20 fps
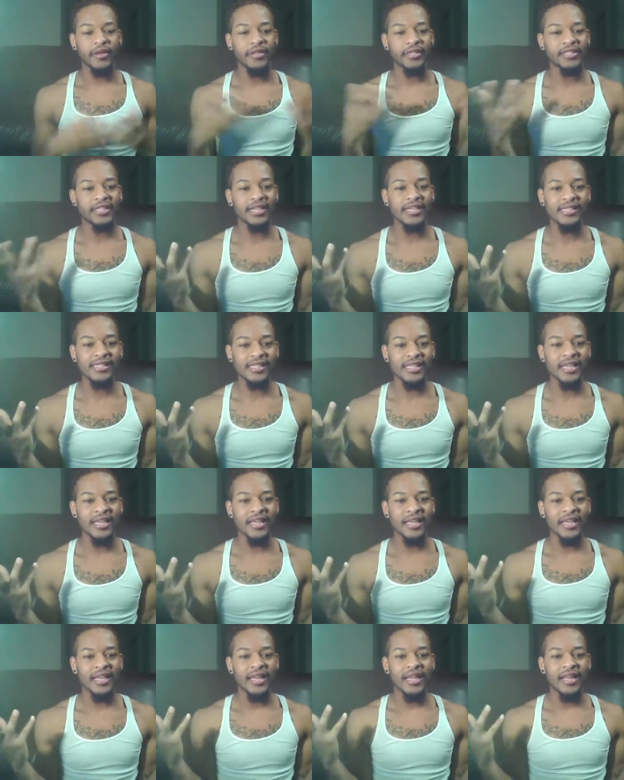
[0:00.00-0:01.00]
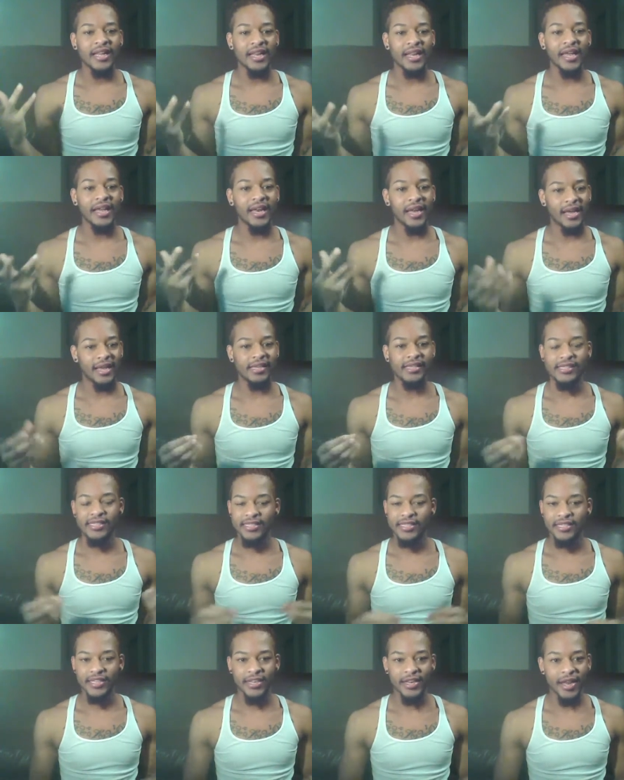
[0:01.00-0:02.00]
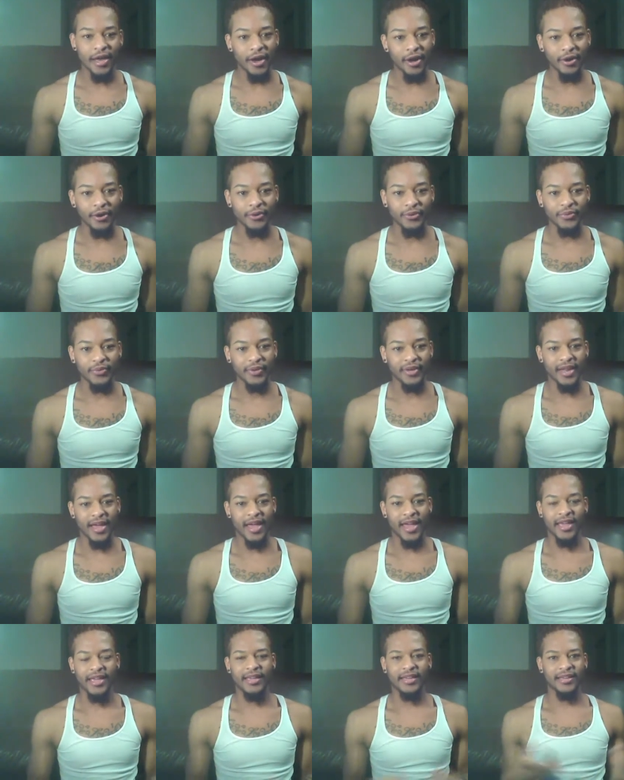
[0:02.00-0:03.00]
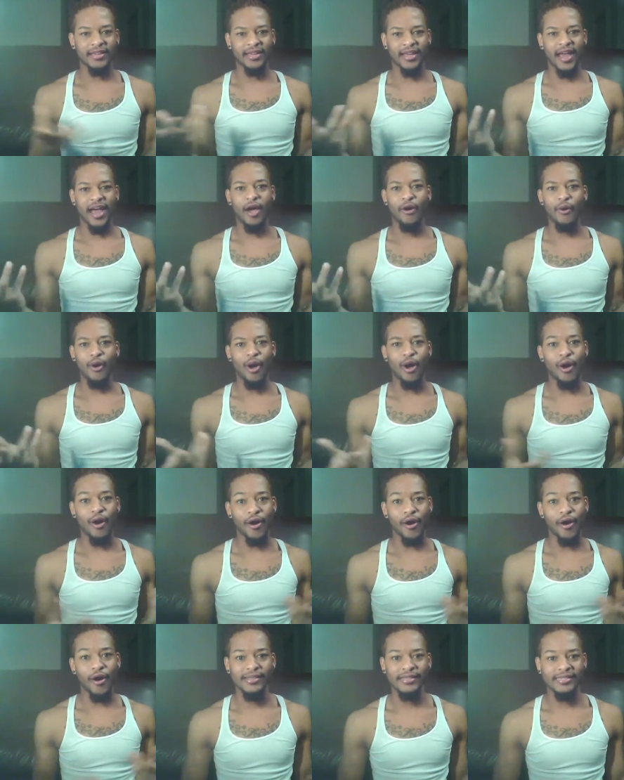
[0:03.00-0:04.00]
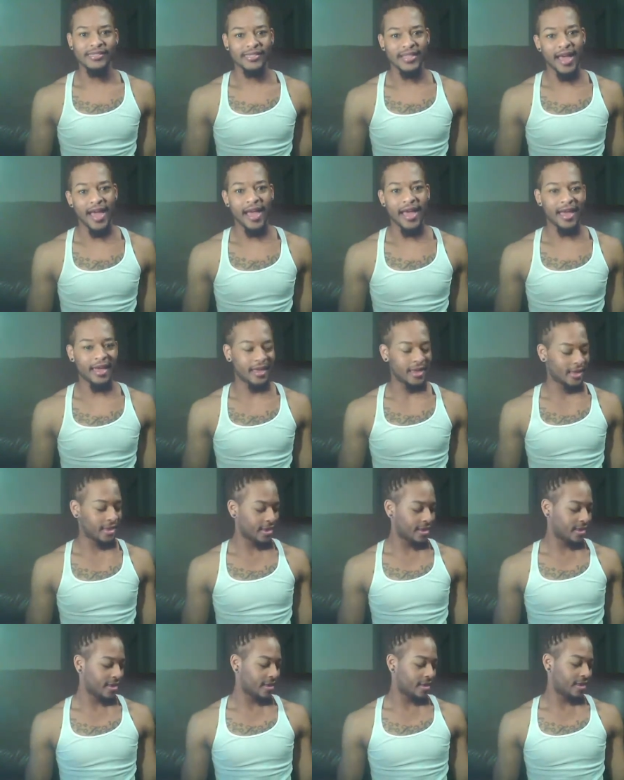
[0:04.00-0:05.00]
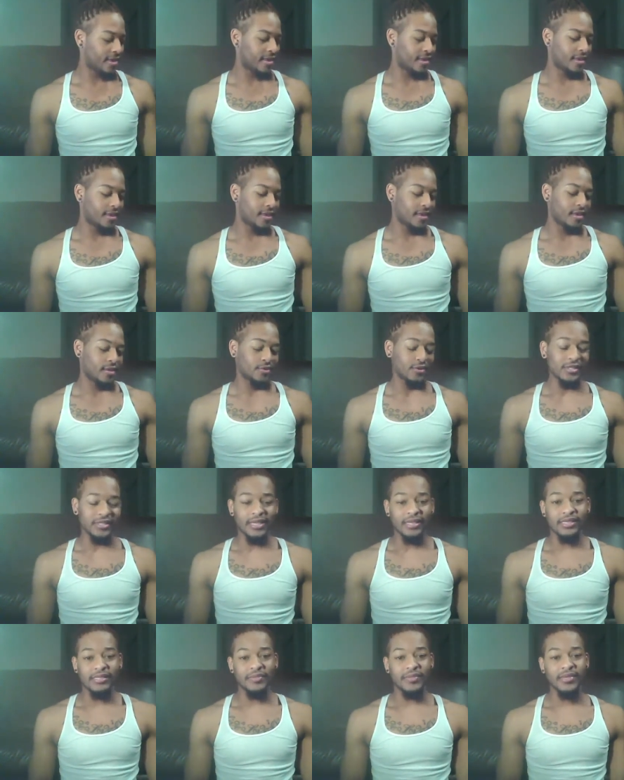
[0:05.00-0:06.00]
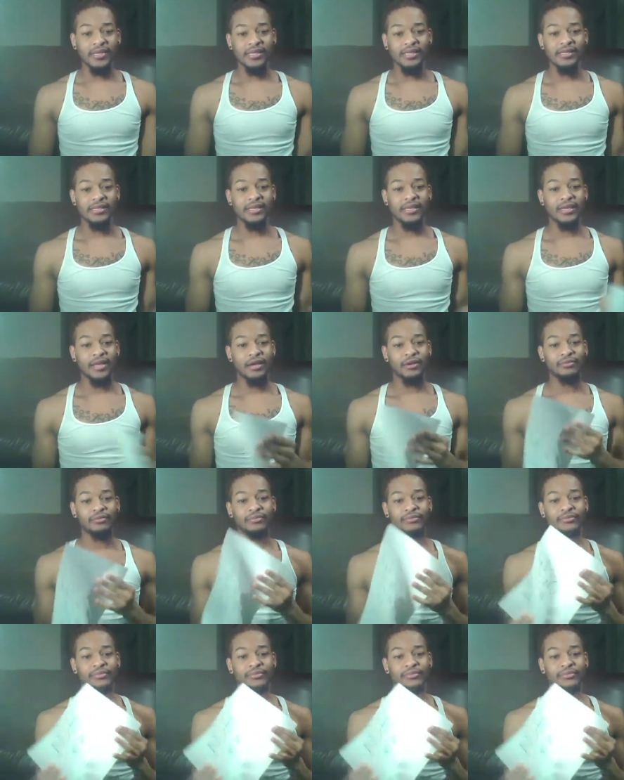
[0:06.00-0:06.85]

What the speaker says: just let us know. Like, how hard is that? 16, no.